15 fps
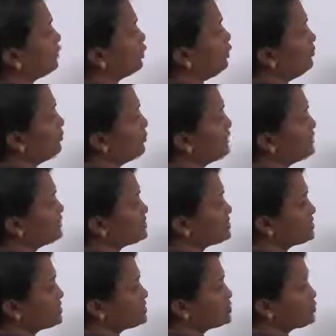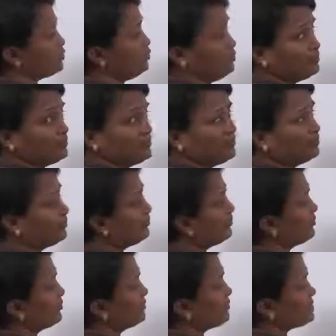top reaches to
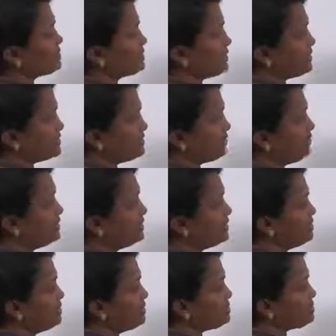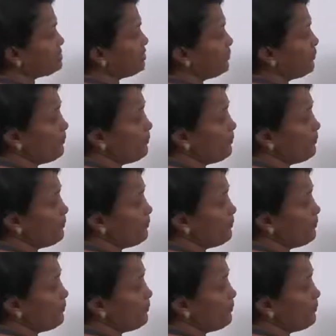size of the list